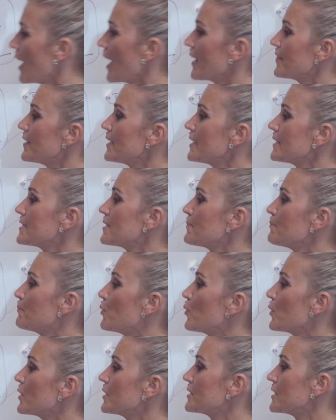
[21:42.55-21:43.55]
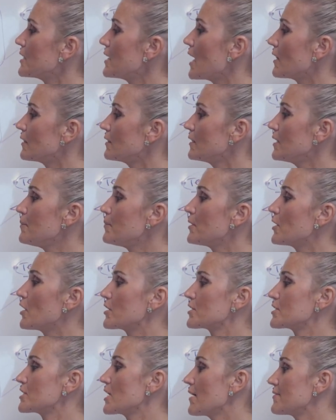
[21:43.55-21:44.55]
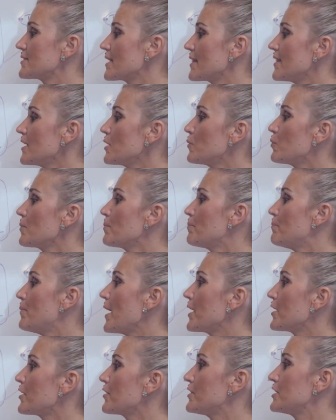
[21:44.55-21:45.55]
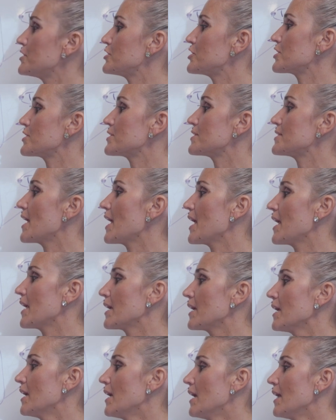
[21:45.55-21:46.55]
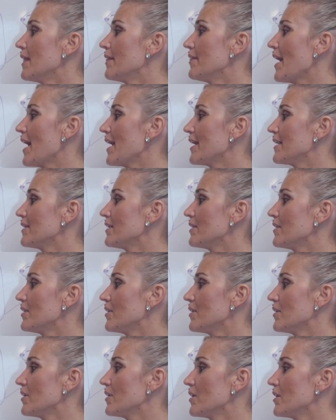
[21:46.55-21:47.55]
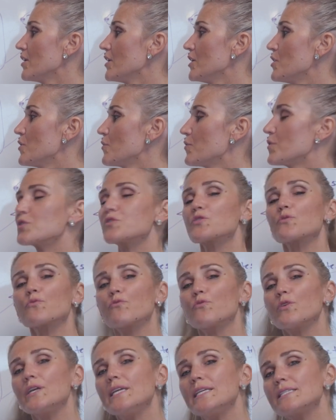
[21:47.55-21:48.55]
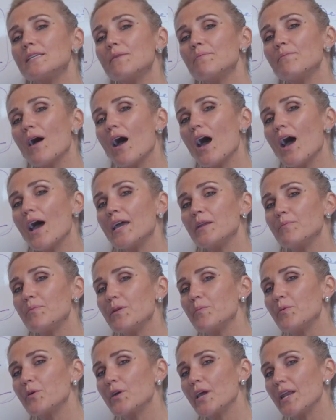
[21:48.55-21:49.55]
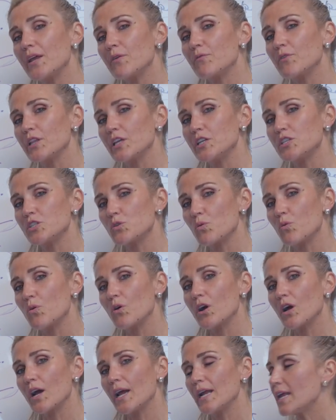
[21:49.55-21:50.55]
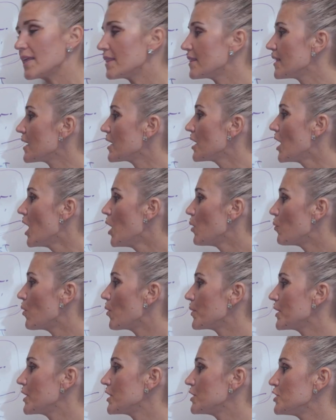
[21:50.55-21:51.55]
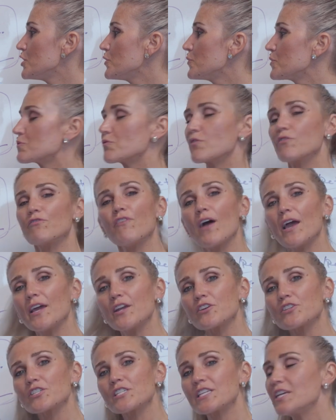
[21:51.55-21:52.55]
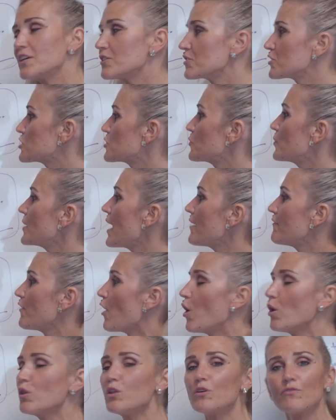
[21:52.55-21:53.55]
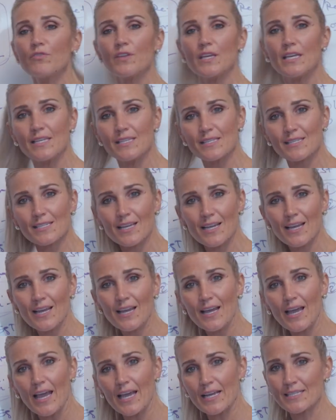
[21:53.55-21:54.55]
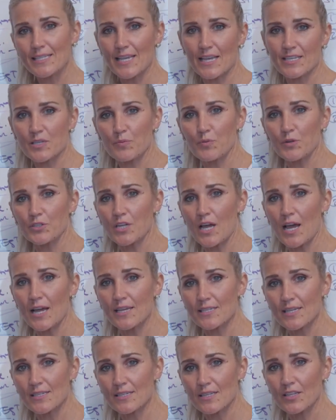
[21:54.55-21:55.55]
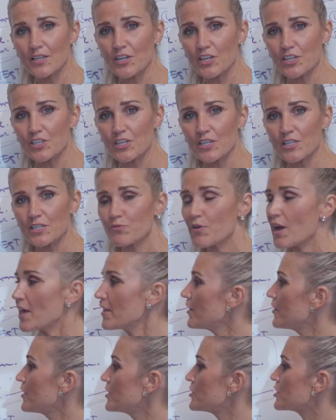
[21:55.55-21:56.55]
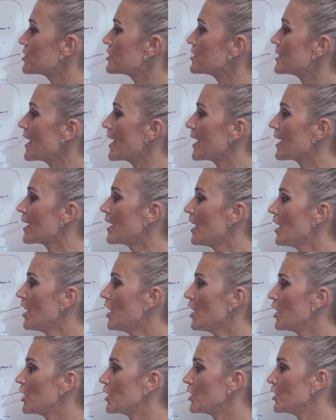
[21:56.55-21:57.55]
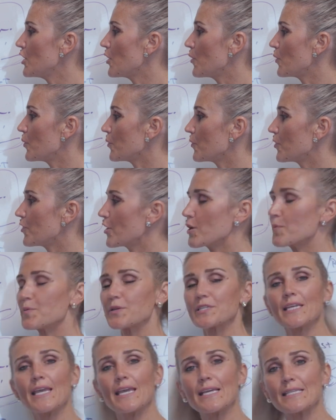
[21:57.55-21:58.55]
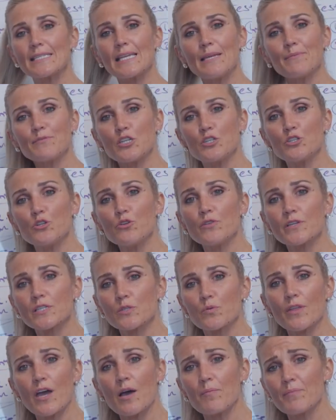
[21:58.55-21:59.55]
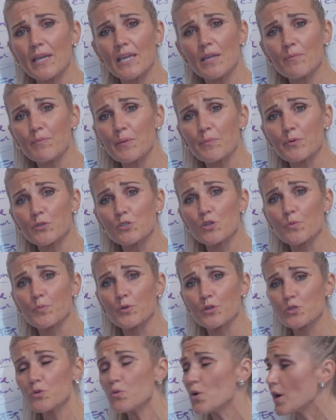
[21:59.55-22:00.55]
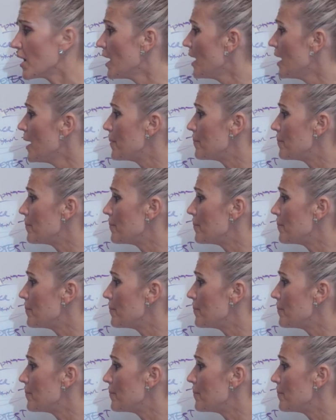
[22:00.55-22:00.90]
I think it's important to not limit ourselves. I think we're better than just saying that, there's a reason behind people getting really sore, and I think what we can do is refine our skills so we have all of these accessible to us as clinicians, rather than just saying, therapists can't seem to do this without making people super sore.